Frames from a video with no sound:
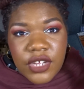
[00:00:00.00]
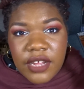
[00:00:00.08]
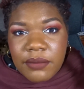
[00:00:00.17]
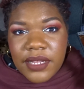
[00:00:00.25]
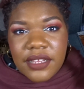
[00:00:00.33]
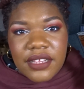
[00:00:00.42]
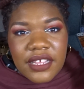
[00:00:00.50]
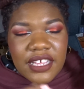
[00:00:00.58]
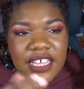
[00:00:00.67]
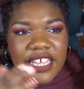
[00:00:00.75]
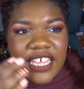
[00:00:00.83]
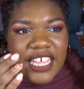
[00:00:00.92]
I mean,
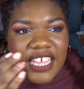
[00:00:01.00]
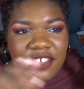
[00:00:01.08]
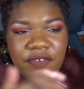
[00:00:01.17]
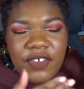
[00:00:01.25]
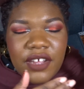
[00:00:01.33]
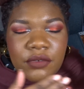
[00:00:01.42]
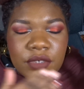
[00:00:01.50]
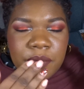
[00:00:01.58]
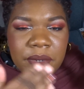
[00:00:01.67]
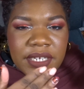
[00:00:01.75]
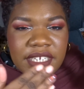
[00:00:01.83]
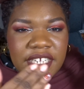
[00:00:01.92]
if I was
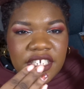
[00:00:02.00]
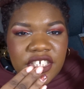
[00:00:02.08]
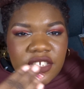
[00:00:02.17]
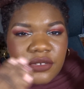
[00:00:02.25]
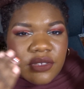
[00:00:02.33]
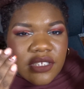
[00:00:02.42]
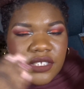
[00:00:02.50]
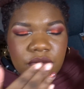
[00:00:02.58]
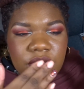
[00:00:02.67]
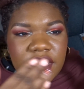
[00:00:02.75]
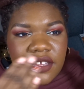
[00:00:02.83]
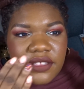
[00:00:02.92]
panning eyeshadow, this
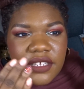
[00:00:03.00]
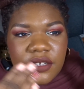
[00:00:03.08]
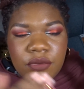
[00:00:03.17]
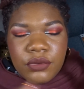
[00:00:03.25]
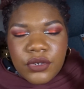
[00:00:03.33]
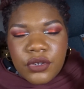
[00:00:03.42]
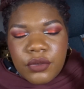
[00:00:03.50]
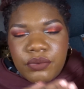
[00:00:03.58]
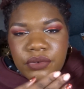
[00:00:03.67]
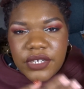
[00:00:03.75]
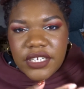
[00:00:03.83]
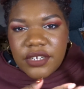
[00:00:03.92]
one I think would go
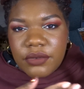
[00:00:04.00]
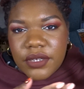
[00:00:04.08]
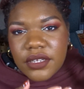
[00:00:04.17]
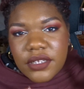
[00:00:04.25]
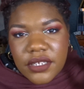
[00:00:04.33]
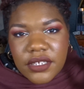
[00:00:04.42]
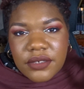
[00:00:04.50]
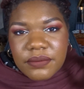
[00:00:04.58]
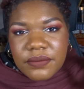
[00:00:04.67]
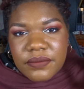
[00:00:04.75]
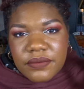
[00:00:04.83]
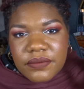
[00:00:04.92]
pretty quickly
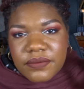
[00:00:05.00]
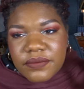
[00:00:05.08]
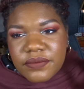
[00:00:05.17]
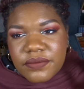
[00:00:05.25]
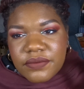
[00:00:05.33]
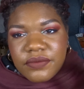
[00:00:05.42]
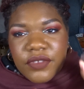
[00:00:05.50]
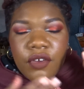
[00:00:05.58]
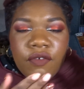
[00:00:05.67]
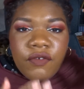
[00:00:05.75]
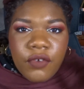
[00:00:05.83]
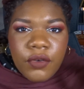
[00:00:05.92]

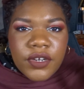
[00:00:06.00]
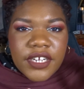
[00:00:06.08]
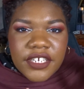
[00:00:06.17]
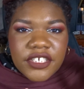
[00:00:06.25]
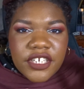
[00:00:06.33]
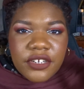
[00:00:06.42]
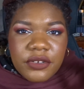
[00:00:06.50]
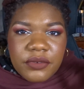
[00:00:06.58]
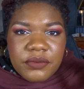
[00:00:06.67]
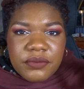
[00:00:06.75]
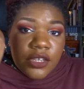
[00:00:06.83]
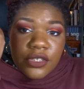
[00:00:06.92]
for an eyeshadow.
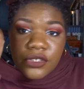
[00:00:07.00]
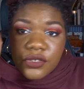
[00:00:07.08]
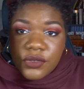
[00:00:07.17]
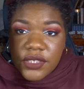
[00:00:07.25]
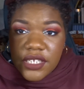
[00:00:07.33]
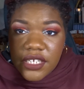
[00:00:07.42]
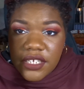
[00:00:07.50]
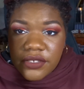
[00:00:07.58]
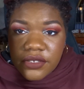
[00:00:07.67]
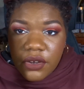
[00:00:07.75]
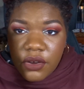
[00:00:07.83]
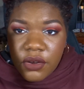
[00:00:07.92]
So
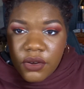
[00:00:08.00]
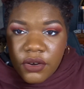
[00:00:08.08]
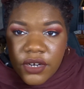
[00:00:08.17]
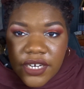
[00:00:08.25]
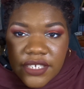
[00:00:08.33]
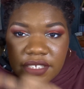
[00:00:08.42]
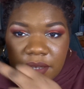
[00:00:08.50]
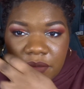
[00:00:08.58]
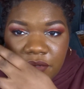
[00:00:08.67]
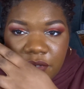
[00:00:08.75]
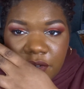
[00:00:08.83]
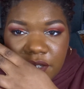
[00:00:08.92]
these are, except
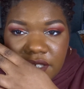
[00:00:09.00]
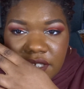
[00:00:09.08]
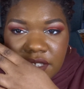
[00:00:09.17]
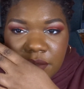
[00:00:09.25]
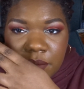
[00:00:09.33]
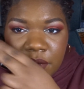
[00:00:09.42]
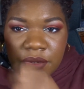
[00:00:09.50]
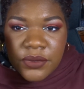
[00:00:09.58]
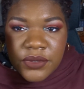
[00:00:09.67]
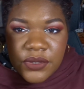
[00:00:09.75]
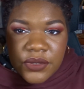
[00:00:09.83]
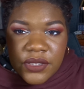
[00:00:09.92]
for this
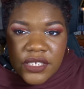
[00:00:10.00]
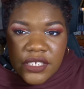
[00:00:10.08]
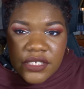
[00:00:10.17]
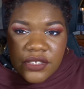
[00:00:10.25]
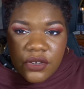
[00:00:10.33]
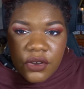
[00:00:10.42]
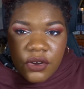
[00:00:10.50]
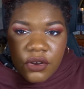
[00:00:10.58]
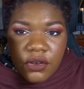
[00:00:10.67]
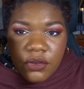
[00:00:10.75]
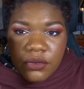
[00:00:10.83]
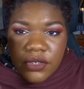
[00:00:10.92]
blue, so these are
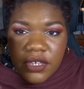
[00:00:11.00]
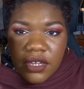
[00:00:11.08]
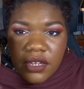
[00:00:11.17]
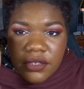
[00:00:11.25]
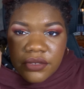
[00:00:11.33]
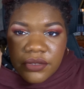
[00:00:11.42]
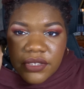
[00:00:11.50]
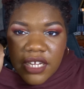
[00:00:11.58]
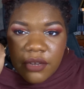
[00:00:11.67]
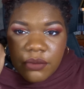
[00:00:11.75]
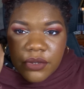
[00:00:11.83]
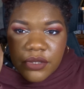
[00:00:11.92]
all the colors
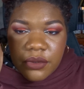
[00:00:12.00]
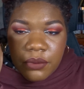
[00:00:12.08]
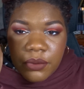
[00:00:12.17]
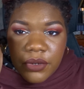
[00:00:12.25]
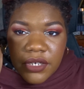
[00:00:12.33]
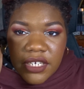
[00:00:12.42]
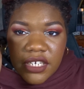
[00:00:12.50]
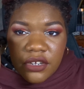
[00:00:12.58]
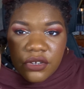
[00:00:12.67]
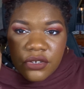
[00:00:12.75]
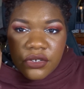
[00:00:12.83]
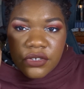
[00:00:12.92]
I was working
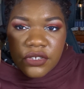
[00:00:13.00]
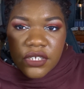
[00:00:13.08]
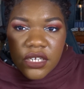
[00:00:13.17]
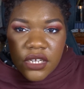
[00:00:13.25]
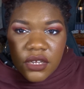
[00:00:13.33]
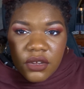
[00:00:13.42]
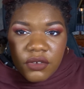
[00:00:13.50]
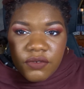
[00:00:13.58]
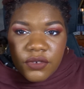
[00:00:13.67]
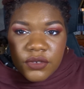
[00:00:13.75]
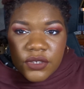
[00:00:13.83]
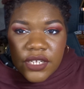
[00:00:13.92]
on
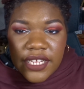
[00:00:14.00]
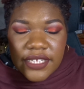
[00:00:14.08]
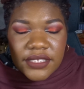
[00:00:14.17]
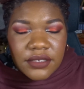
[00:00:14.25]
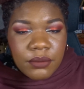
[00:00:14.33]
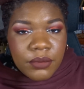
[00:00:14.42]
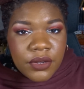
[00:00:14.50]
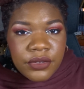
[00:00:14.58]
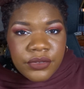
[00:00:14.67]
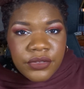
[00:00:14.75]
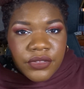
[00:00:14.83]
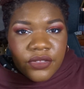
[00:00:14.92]
for the last
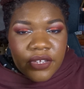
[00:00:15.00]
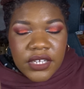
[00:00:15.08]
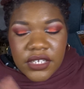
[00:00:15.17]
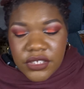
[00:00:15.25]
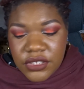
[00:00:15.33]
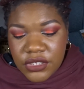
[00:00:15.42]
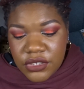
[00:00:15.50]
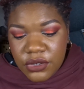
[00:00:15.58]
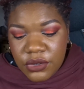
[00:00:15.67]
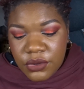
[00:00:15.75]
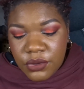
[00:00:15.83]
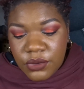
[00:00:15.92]
month.
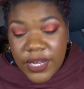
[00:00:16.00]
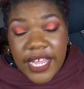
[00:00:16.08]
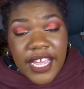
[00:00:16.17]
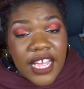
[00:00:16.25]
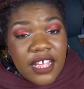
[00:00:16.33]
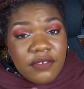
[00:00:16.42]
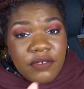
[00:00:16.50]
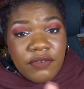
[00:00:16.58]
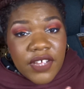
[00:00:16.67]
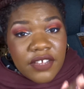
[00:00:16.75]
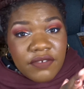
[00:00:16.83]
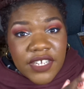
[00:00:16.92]
So I have
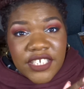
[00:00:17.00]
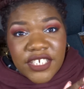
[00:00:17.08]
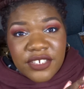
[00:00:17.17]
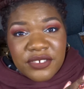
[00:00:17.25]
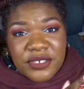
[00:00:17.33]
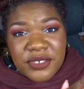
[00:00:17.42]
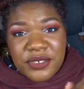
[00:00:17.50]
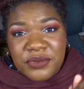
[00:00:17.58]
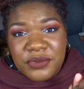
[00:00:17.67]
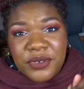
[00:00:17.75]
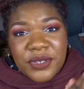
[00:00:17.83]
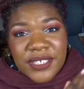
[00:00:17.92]
5 eyeshadows to
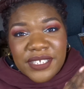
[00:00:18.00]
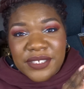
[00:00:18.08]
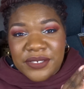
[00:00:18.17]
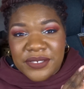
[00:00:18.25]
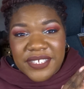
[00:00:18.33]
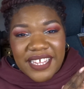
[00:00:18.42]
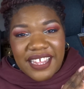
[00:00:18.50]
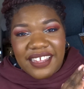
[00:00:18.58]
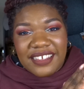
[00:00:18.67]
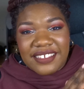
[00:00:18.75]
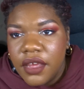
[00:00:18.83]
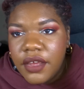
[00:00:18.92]
roll in today.